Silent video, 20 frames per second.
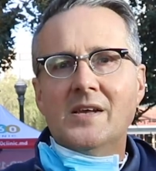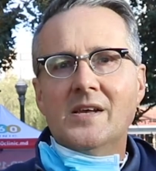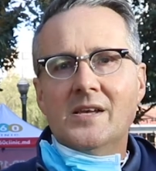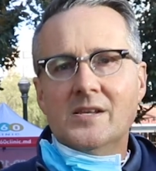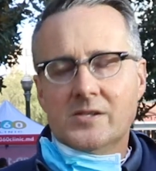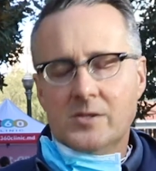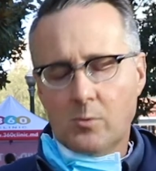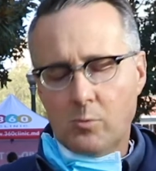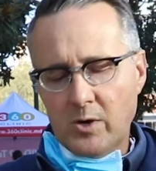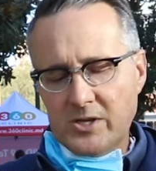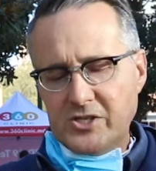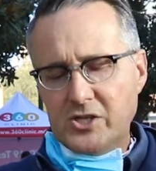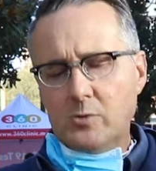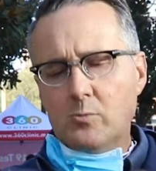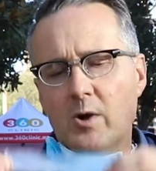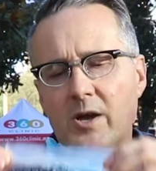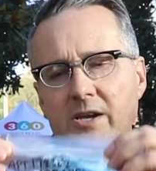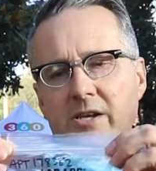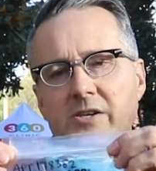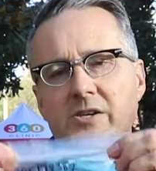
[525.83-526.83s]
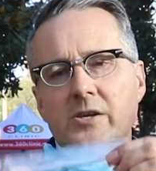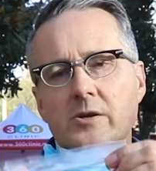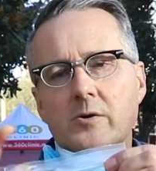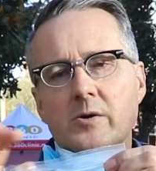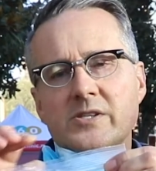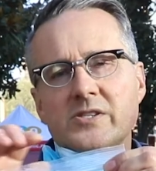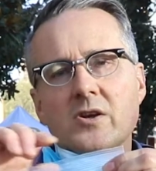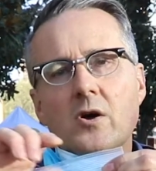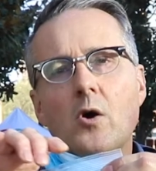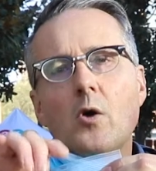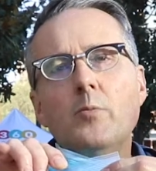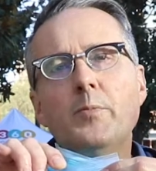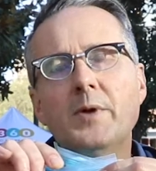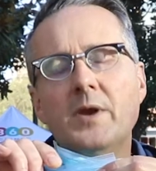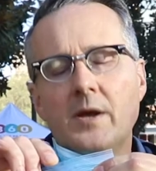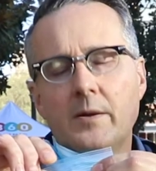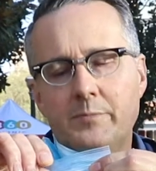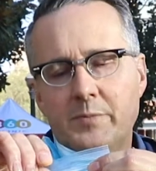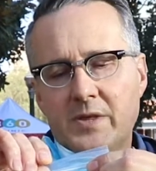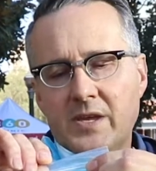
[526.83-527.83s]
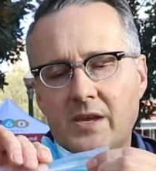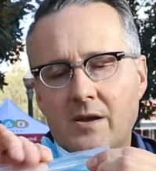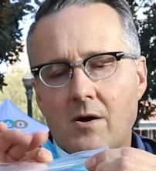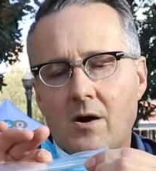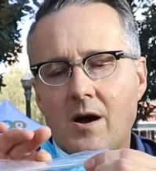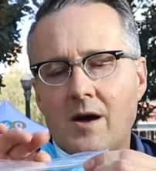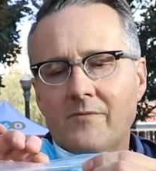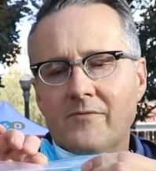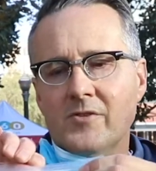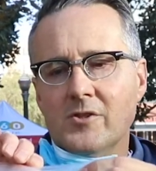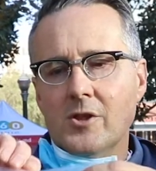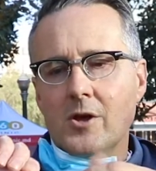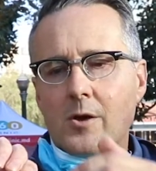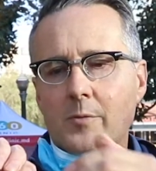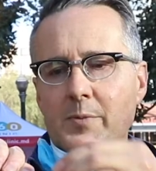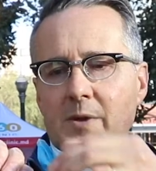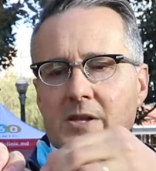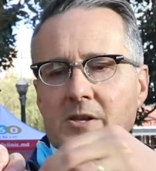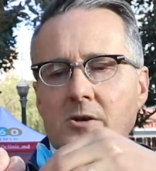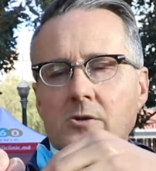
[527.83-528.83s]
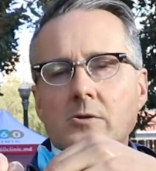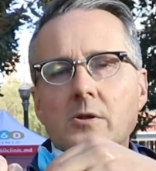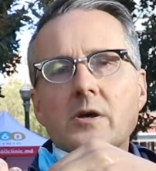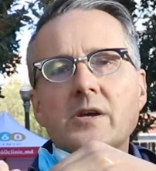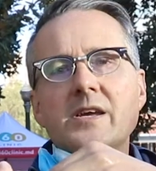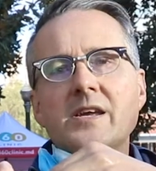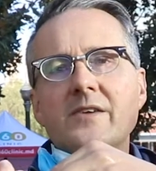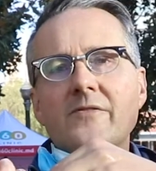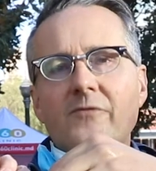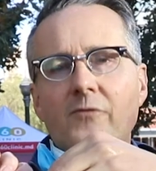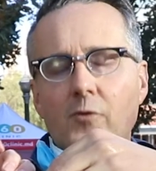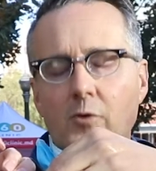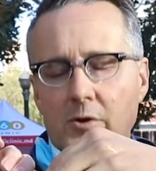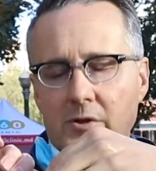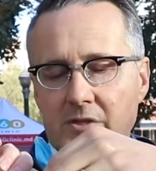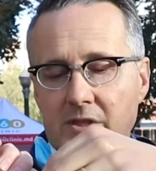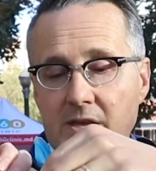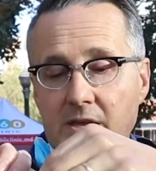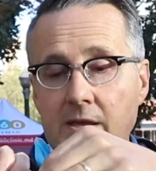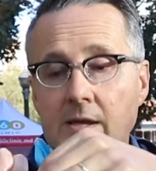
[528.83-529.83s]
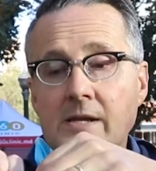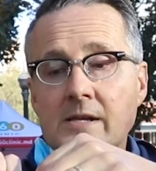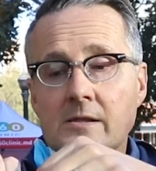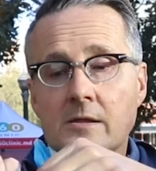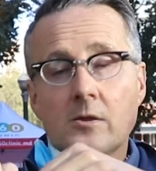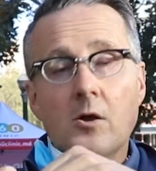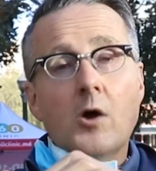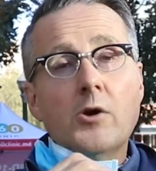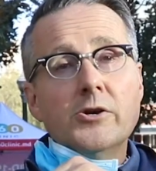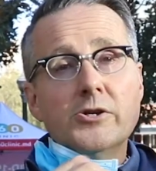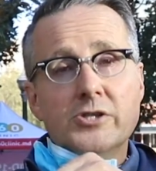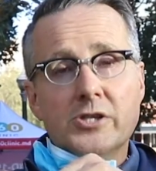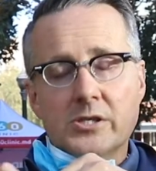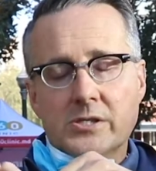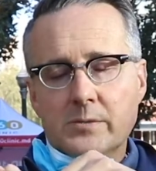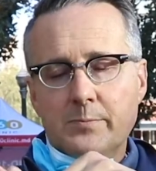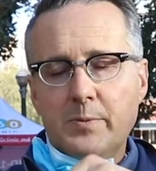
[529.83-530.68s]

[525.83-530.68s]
So what you want to do is open up the envelope, and you're looking for the largest